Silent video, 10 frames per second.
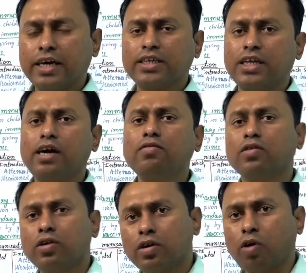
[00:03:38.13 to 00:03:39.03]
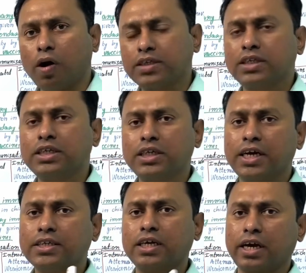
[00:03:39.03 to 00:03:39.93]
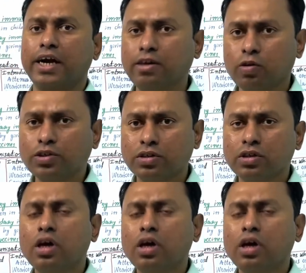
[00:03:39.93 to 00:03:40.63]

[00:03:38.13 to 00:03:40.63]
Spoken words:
is the toxicity is reduced,